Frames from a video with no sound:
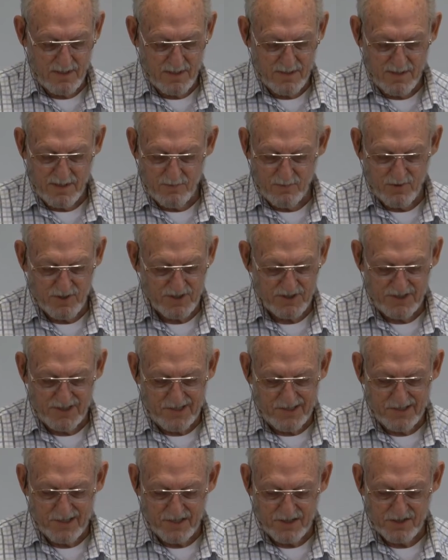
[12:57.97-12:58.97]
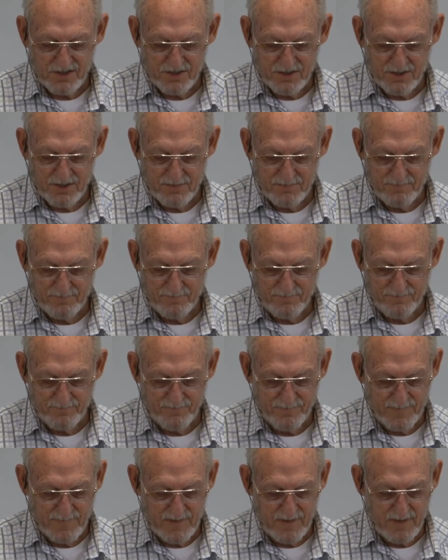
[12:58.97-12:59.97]
they were astonished.
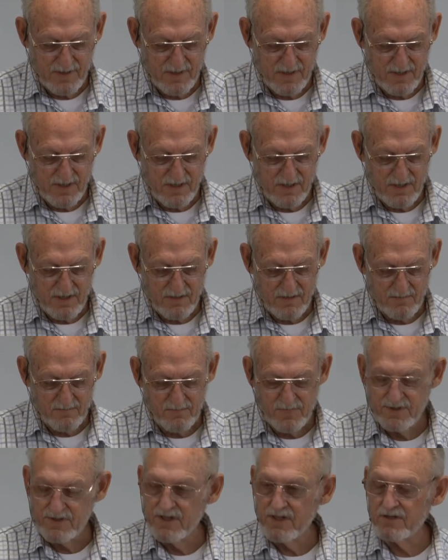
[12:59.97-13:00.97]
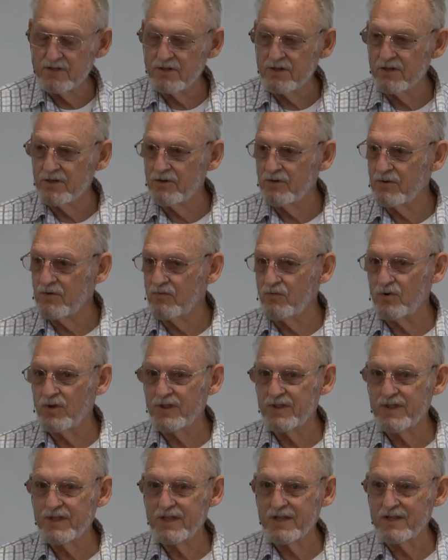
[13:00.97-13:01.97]
But they took note of one
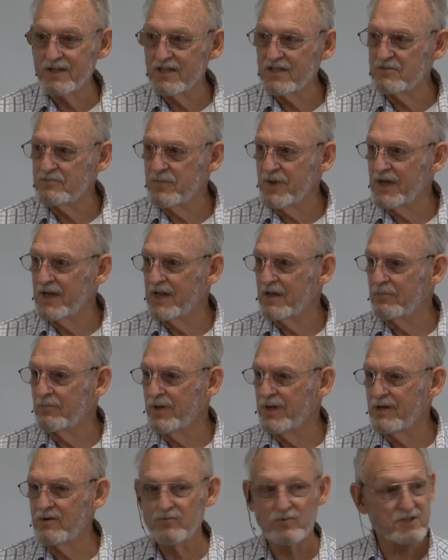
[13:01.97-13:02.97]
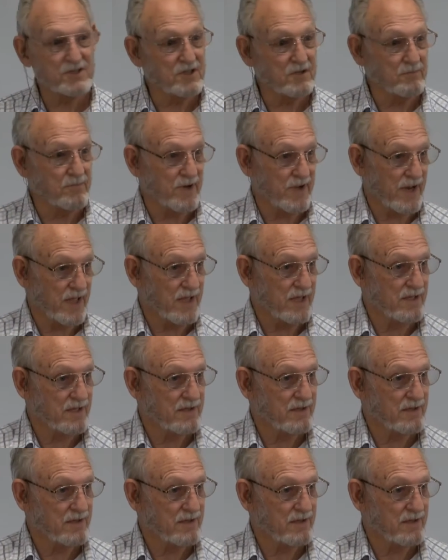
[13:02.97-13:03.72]
thing. These men had been with somebody.